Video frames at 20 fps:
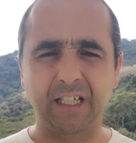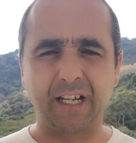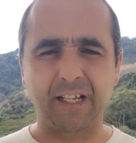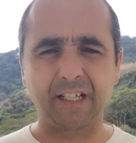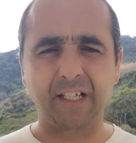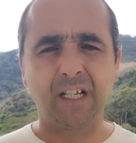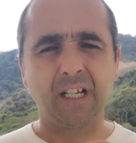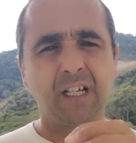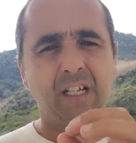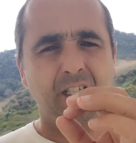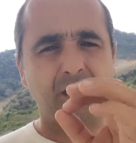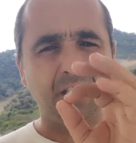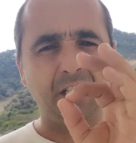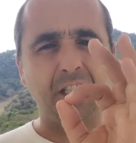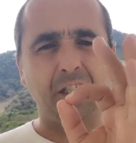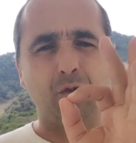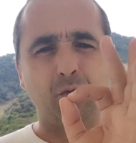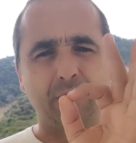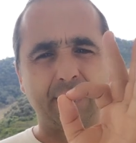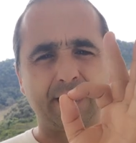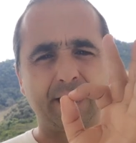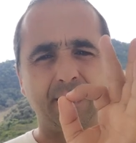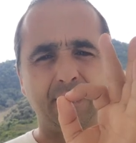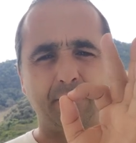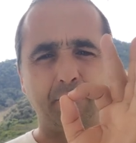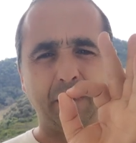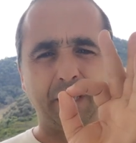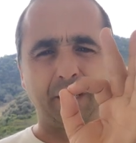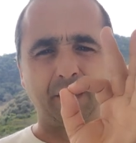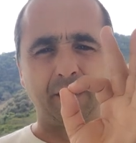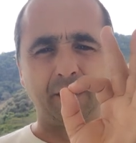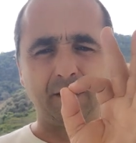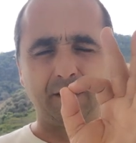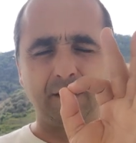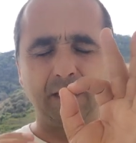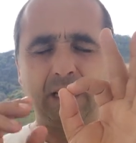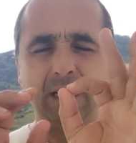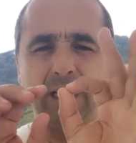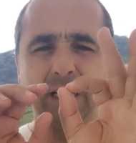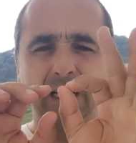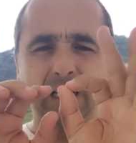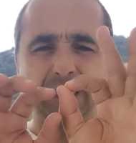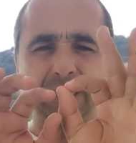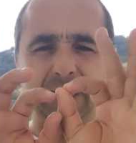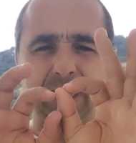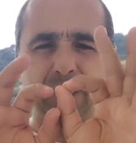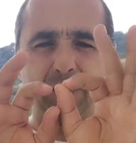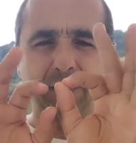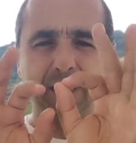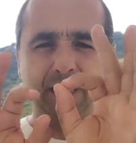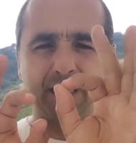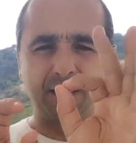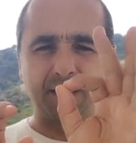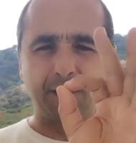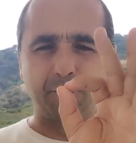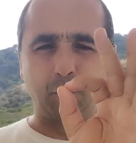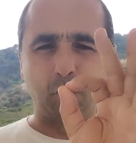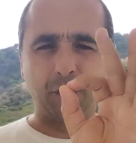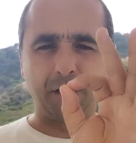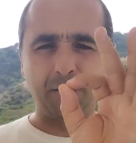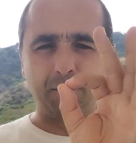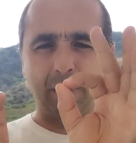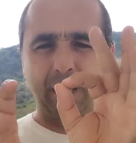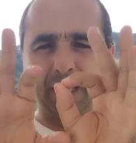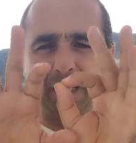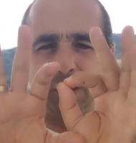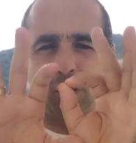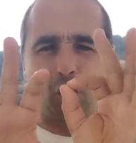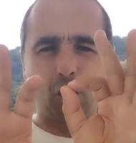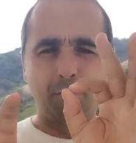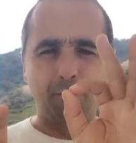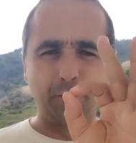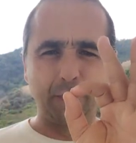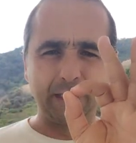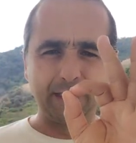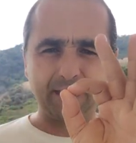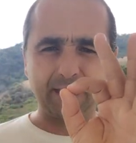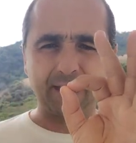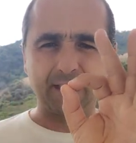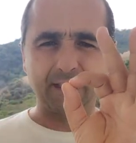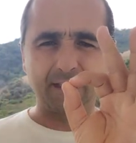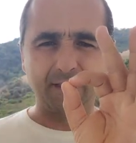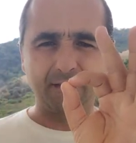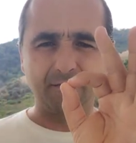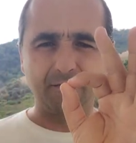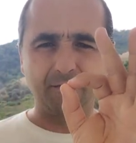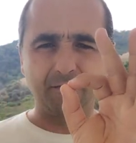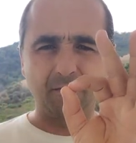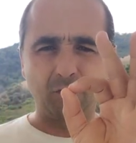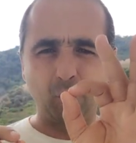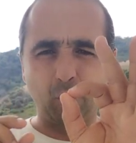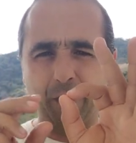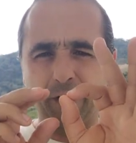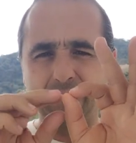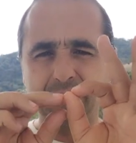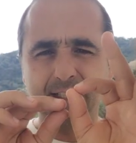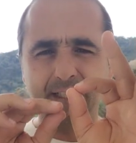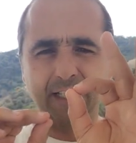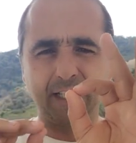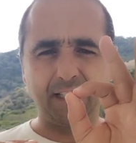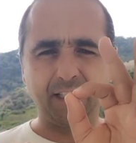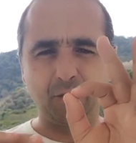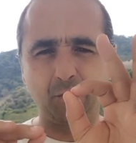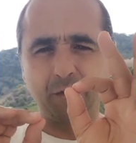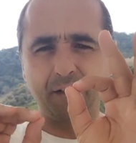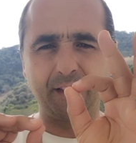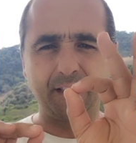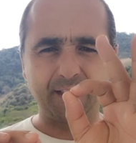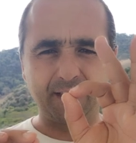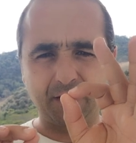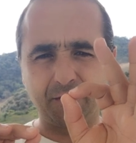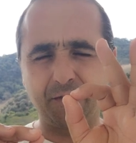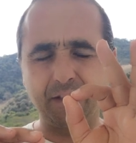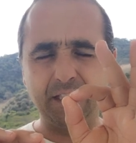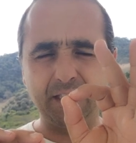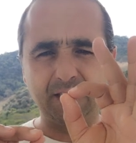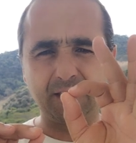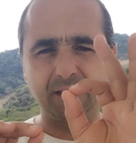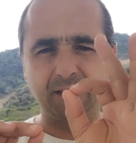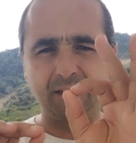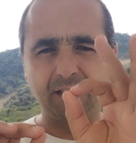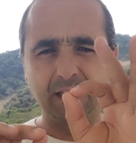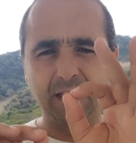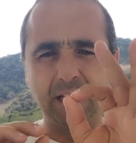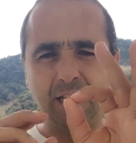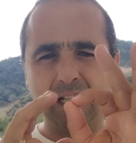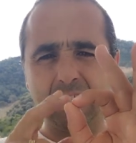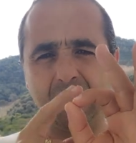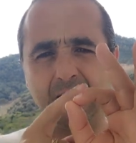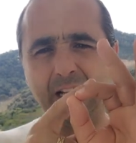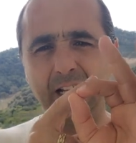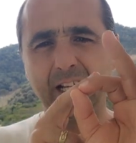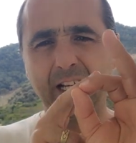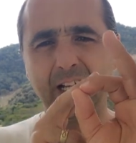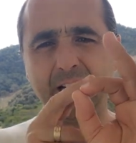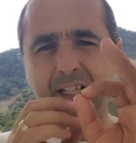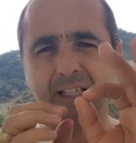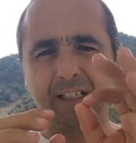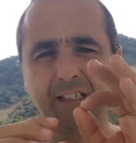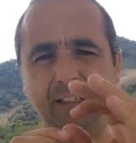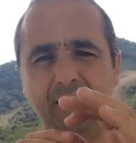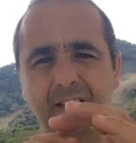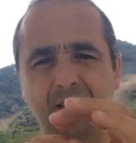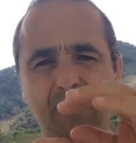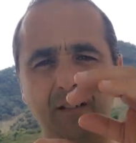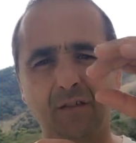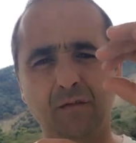like ego is in the middle, and then there's the body-mind complex, where he's standing with his feet, and